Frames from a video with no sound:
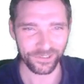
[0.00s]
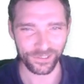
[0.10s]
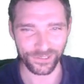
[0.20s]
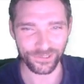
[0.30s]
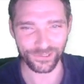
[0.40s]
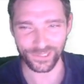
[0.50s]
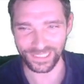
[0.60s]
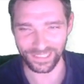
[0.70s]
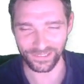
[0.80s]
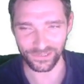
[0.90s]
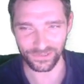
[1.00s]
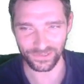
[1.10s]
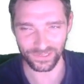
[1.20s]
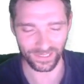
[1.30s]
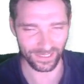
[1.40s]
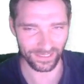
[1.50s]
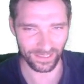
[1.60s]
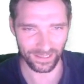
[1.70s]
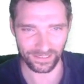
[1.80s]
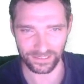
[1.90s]
you can usually get those
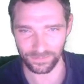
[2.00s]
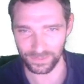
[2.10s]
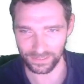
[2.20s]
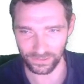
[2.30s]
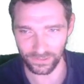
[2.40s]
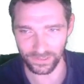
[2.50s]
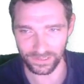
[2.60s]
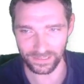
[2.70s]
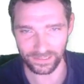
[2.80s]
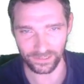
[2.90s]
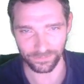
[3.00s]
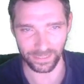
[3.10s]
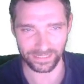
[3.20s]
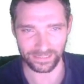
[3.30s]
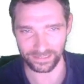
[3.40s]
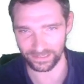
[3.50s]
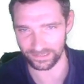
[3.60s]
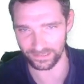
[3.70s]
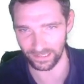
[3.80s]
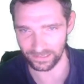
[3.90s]
uh, to be included in here. You might need to
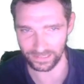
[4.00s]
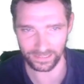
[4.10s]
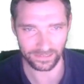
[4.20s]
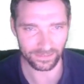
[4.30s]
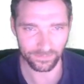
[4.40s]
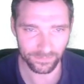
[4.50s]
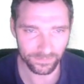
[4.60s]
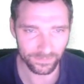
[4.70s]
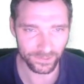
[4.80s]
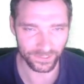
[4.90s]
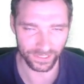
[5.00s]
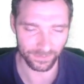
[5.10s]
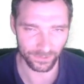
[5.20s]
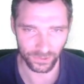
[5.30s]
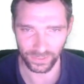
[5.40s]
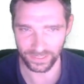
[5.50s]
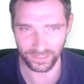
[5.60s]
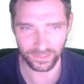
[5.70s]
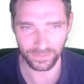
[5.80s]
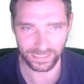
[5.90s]
consolidate them. There's a couple tricks
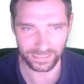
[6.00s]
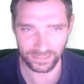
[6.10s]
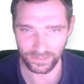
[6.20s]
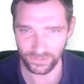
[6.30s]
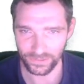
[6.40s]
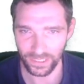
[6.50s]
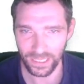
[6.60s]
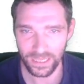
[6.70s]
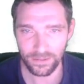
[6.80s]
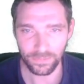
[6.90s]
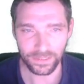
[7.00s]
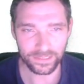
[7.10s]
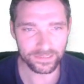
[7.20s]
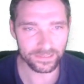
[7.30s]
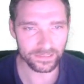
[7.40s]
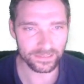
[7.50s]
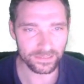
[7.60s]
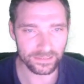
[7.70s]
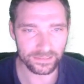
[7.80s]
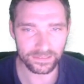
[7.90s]
you might need to do. But this
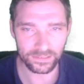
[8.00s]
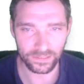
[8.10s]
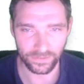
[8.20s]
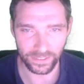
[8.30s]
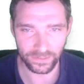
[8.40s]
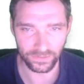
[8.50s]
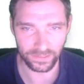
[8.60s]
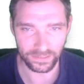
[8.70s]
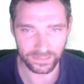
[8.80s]
directory, the